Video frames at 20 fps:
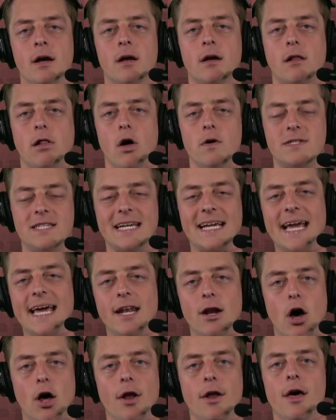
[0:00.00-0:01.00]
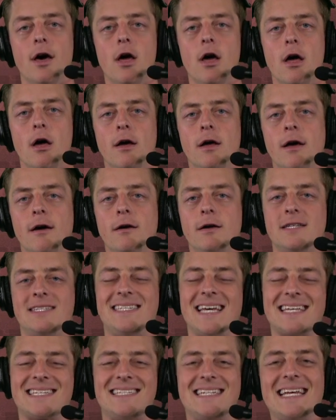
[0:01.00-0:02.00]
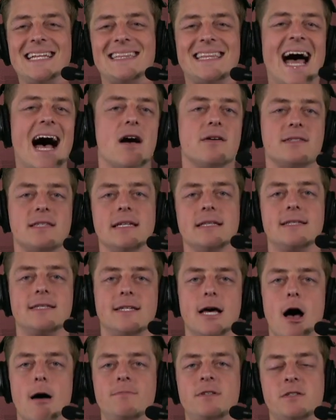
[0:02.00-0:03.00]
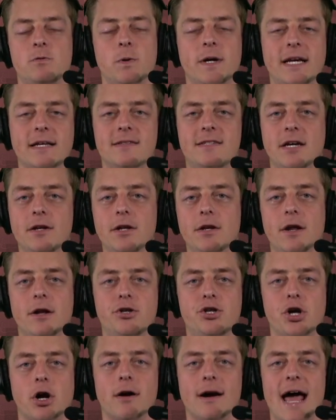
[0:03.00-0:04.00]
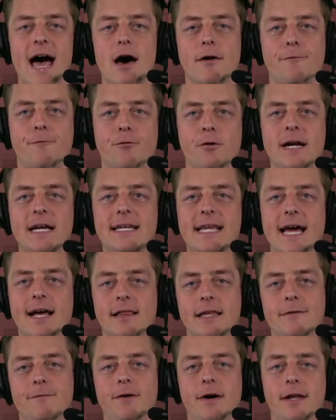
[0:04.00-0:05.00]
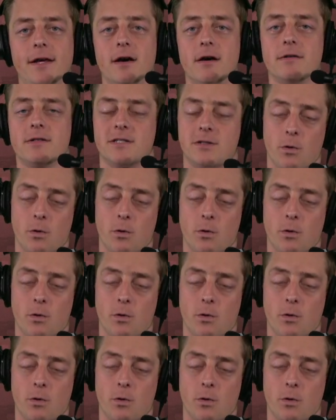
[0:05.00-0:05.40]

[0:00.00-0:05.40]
Closing in on 60,000 subs as we continue to churn out free daily videos.